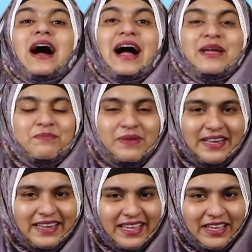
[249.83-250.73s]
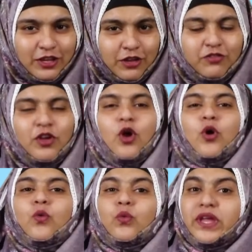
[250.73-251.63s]
I believe
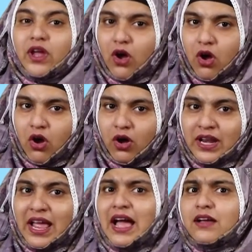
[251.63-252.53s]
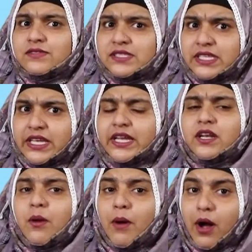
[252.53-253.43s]
we all have
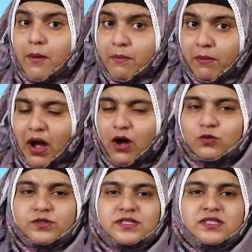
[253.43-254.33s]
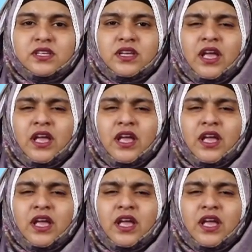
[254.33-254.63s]
seen a mouse.